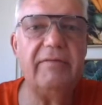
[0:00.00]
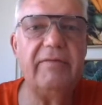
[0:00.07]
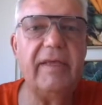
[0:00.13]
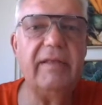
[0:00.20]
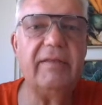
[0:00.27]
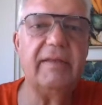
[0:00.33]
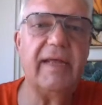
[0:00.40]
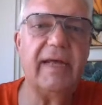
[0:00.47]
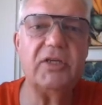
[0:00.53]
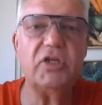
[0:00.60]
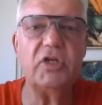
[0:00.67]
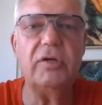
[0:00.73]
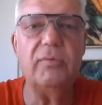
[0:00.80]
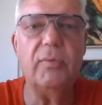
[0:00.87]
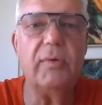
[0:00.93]
the
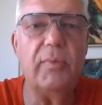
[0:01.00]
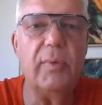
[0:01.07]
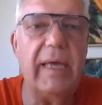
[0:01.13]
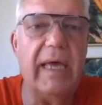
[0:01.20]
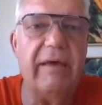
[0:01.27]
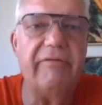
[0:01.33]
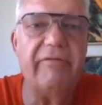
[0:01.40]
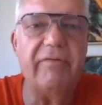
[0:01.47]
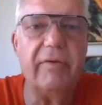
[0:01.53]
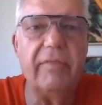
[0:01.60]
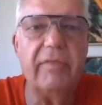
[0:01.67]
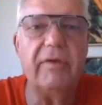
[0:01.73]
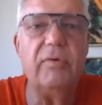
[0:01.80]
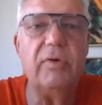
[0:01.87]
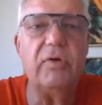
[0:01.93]
introduction, what we have,
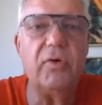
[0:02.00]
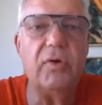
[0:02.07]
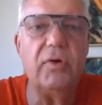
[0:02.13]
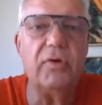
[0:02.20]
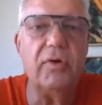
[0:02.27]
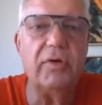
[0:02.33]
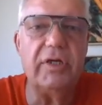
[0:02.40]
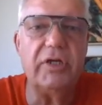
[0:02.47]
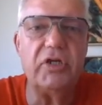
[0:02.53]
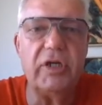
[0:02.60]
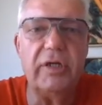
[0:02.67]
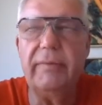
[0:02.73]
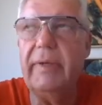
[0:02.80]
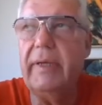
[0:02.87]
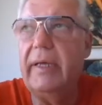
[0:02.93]
the return
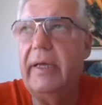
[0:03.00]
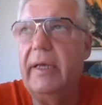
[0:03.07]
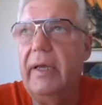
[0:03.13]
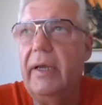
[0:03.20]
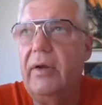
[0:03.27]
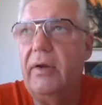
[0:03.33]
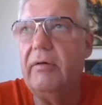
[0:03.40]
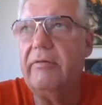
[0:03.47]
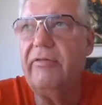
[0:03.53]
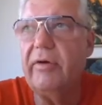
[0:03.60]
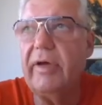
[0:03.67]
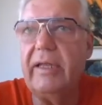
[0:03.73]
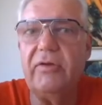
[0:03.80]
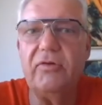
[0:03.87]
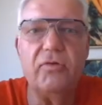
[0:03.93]
condition. Don't
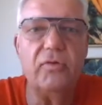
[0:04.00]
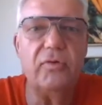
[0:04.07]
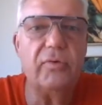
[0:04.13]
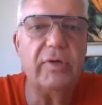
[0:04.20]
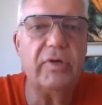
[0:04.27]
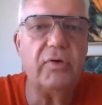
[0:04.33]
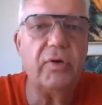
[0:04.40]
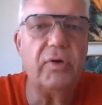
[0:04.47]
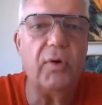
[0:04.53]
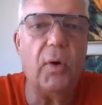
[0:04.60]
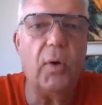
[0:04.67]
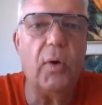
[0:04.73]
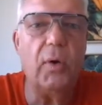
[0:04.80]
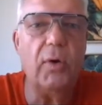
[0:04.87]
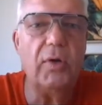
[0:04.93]
forget to return
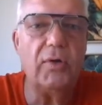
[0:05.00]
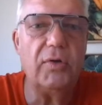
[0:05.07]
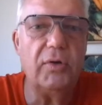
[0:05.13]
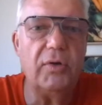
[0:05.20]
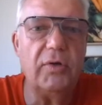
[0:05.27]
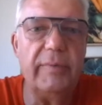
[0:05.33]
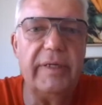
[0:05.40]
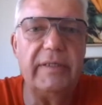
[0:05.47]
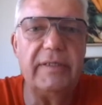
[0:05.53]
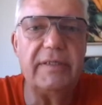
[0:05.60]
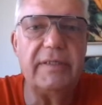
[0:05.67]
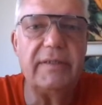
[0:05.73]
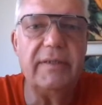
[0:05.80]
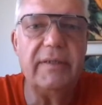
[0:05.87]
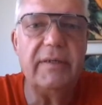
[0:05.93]
all your
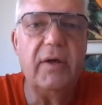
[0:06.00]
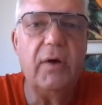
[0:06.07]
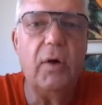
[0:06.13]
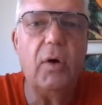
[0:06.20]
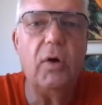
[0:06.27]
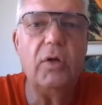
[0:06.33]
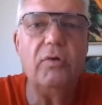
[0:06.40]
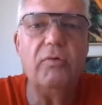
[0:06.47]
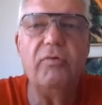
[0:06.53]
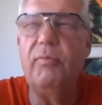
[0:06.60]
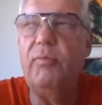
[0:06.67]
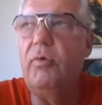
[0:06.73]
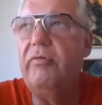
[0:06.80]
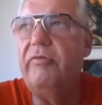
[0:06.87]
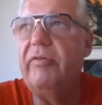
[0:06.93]
documents, all your
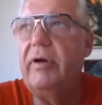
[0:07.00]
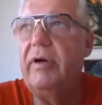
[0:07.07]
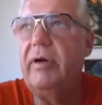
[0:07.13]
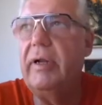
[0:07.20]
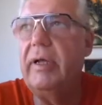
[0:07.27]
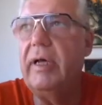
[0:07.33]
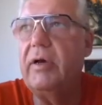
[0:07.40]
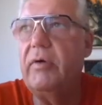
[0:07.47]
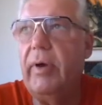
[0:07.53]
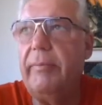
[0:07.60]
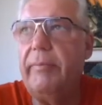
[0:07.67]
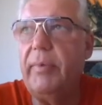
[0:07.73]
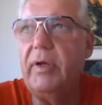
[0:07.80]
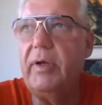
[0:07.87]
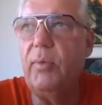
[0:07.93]
removal
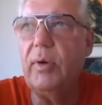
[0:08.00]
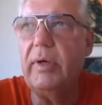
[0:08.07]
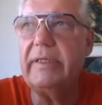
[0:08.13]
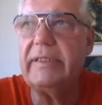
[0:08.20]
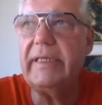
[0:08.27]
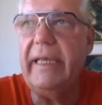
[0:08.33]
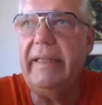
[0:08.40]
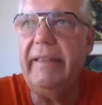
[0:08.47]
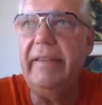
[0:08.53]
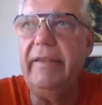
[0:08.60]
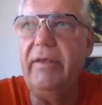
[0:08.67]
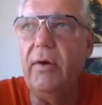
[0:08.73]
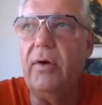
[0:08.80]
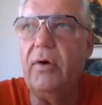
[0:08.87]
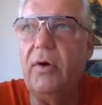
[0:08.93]
equipment, what is in
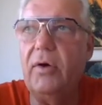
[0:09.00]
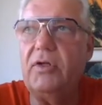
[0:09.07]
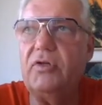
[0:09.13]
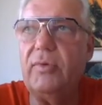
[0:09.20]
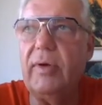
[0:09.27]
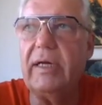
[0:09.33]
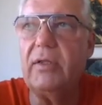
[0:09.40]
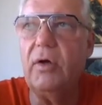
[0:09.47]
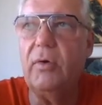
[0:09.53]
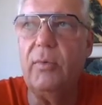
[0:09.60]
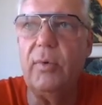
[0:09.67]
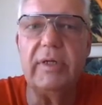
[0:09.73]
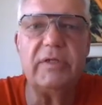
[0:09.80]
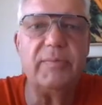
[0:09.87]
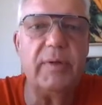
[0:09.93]
your contract or
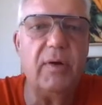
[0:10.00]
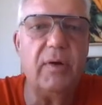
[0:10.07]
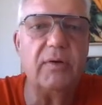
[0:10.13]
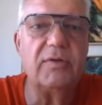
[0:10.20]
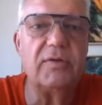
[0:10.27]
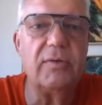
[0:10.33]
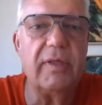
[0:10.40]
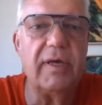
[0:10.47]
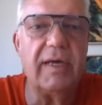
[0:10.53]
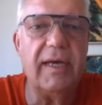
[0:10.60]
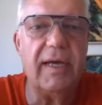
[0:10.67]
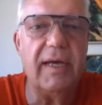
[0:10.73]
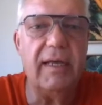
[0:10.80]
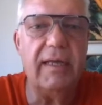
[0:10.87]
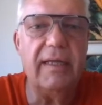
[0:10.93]
what belongs to the
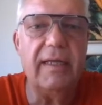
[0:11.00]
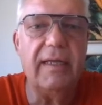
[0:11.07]
car,